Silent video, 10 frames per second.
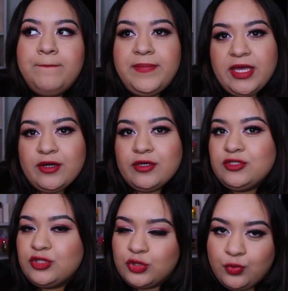bitter,
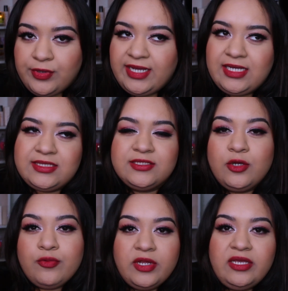sweet,
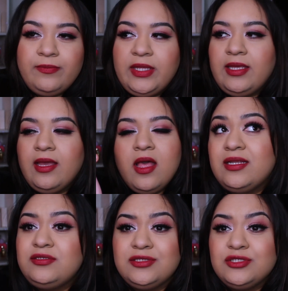creamy,
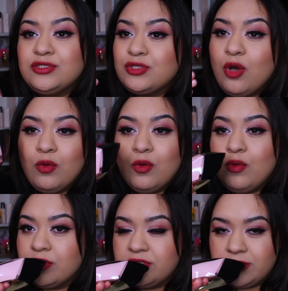and it's just so
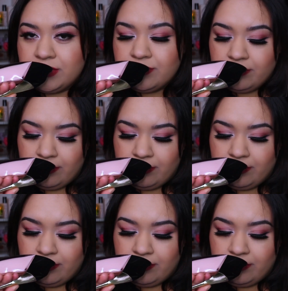gorgeous.